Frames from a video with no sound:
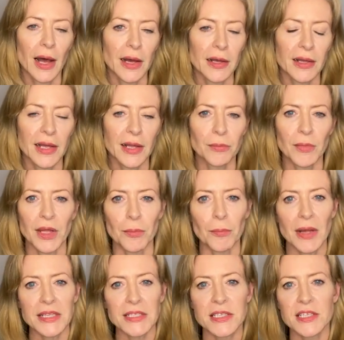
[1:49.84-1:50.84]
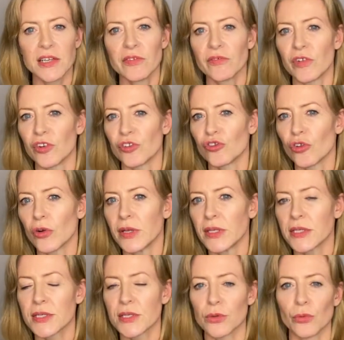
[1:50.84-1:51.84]
in medicine for
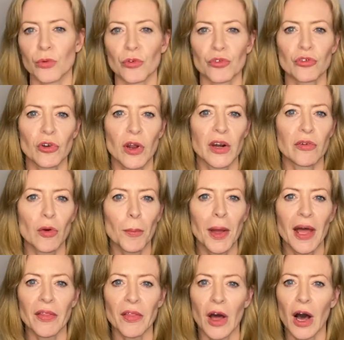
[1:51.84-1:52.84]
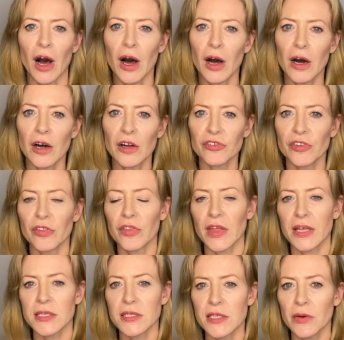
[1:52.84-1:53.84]
joints or trying to repair the heart and
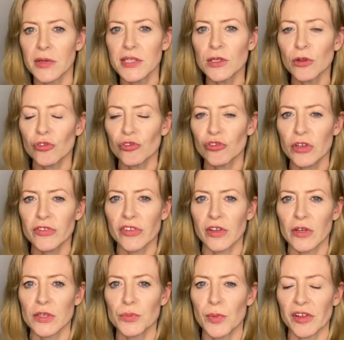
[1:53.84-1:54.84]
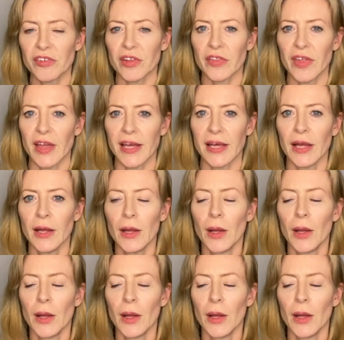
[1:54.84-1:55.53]
things, so it's not just a cosmetic thing.